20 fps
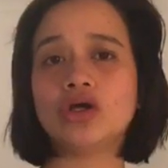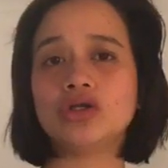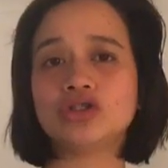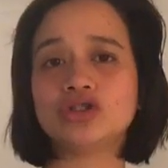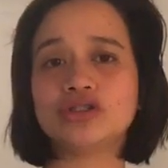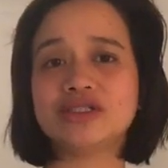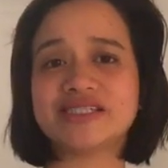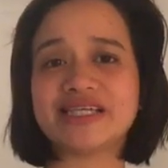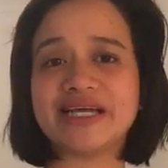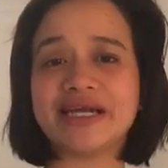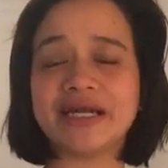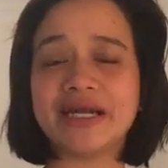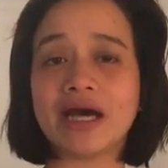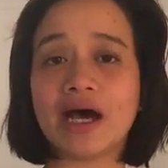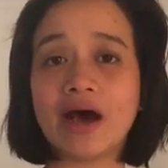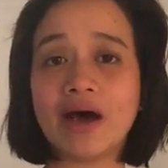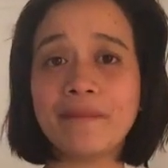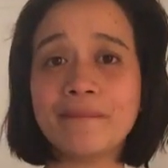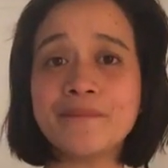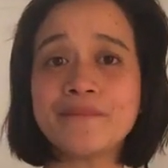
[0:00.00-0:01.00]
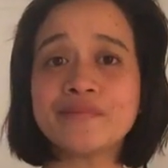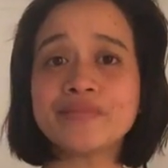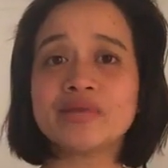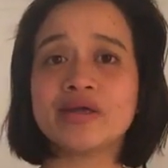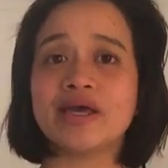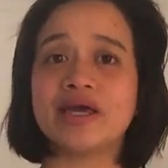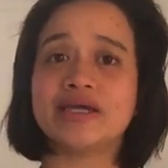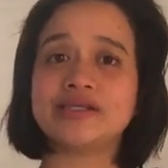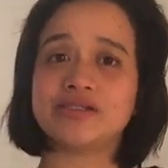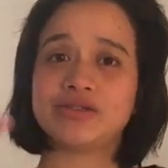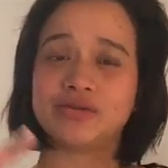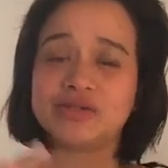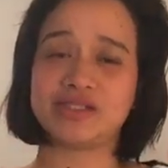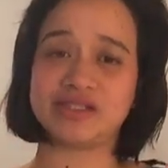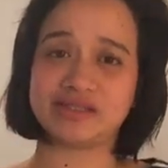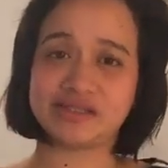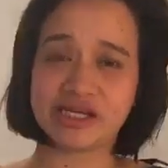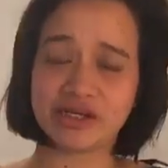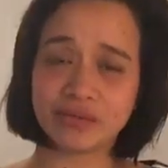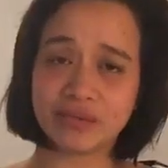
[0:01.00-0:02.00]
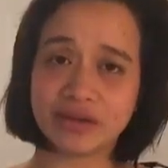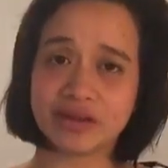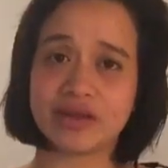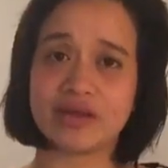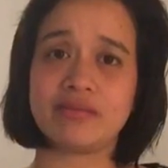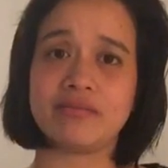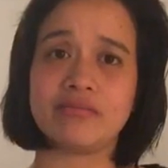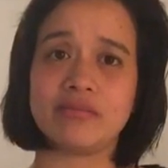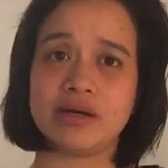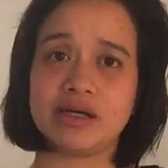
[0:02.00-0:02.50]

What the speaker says: to set it up and to stay with them